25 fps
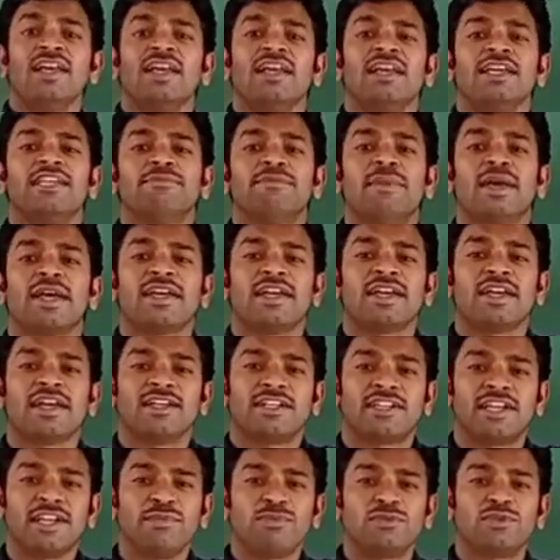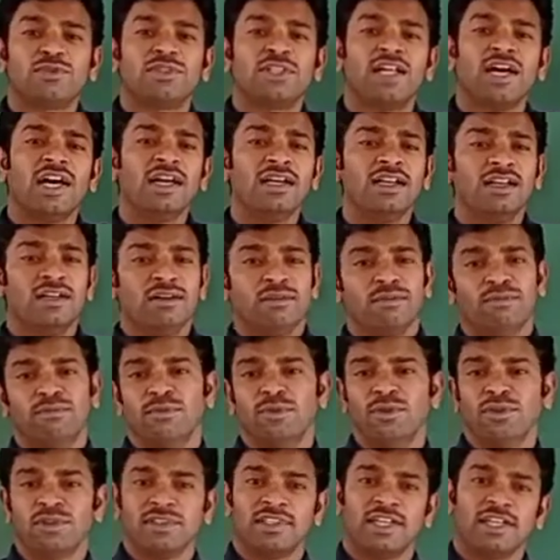He is making a trip to the
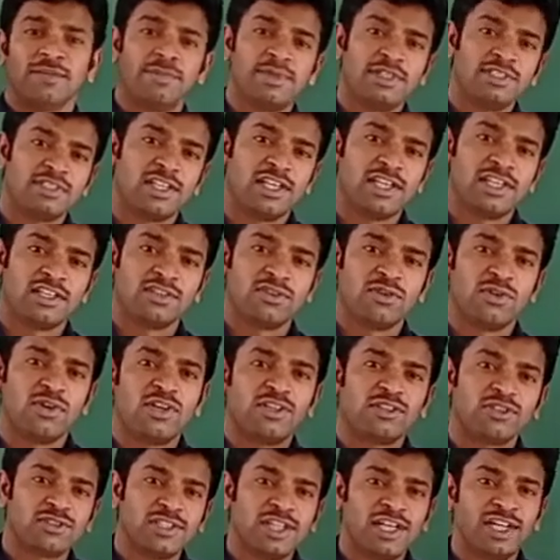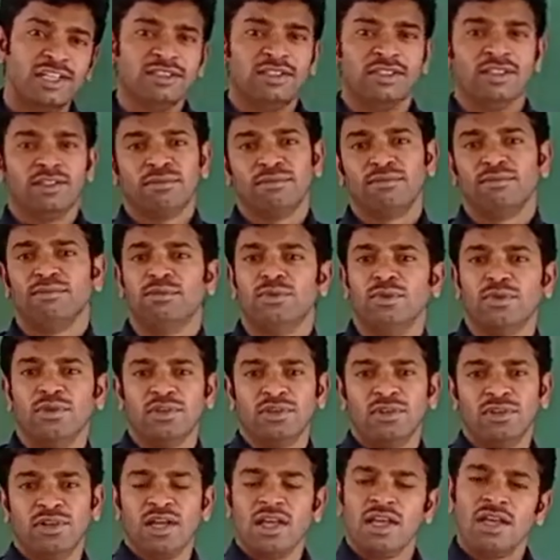moon. That means he is going to the
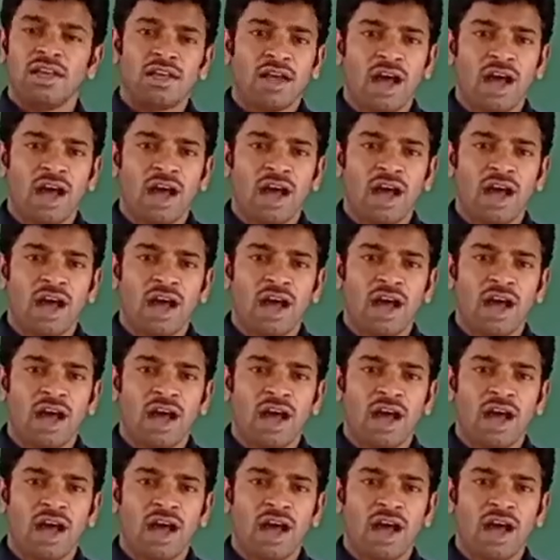moon.